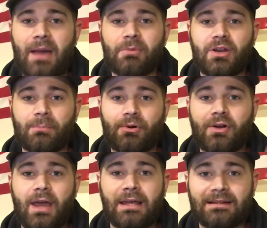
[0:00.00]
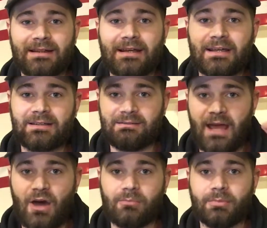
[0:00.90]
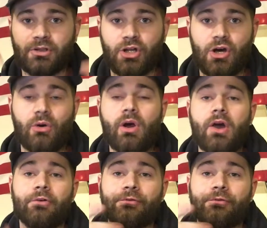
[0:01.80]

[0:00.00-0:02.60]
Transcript: I'm gonna put a link down below